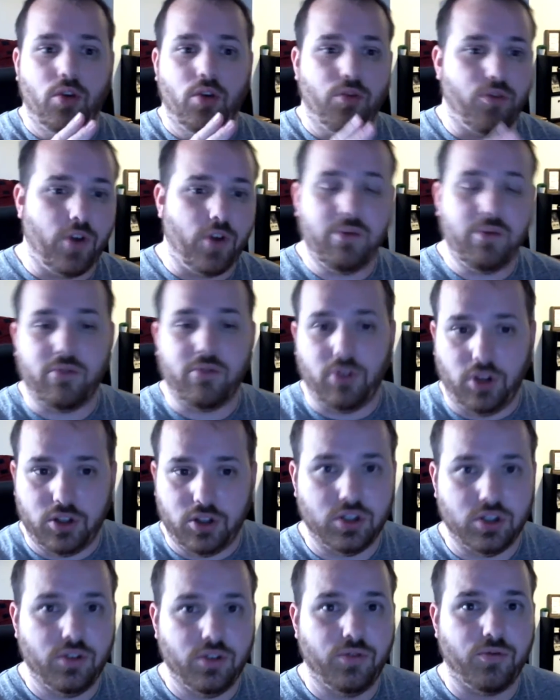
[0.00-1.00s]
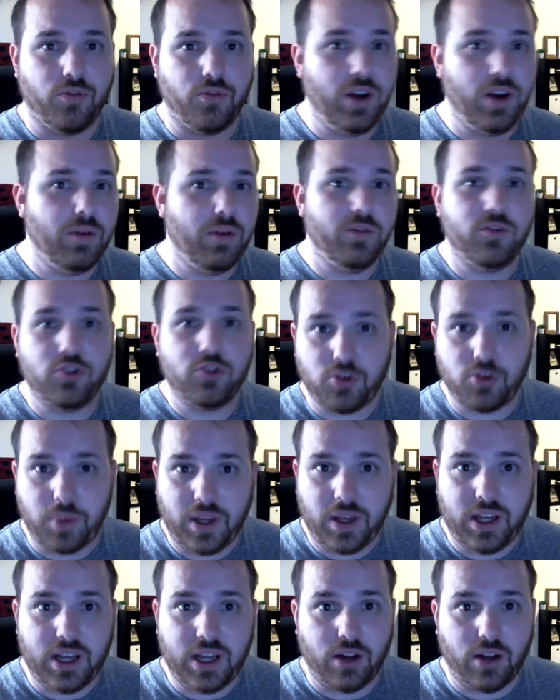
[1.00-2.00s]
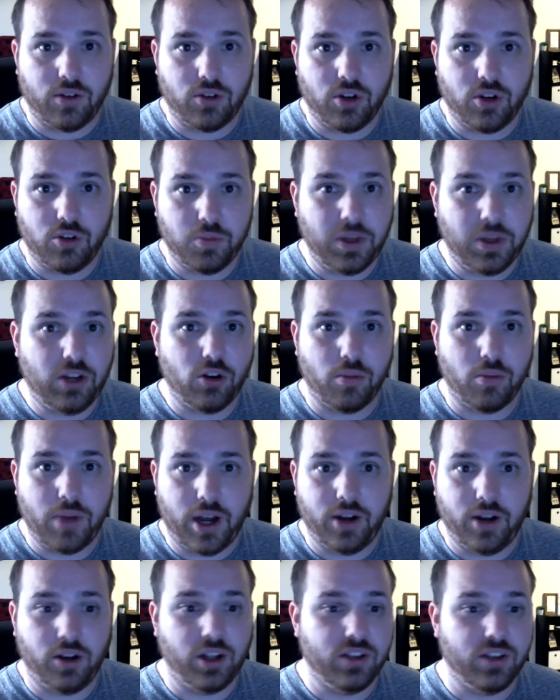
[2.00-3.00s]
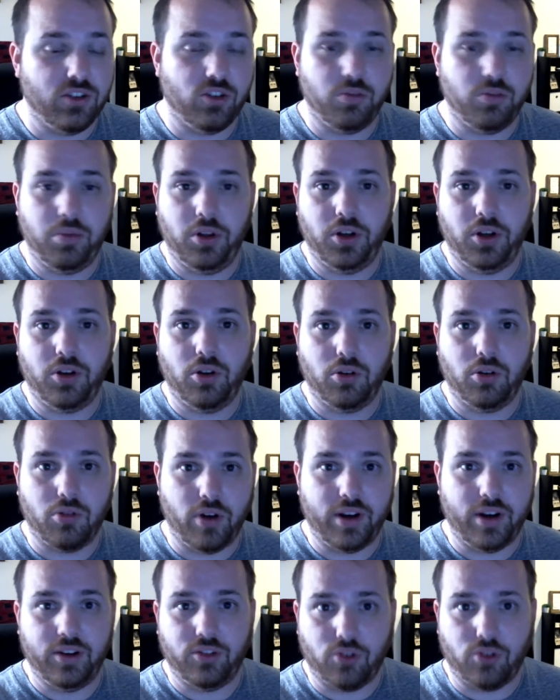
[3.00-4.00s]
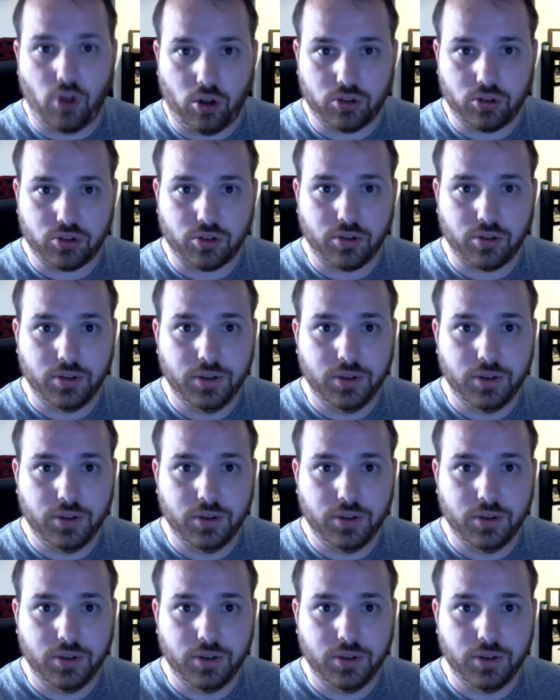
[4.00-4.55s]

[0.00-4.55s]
freedom of religion, freedom of speaking out, to speak your mind against this political correctness culture.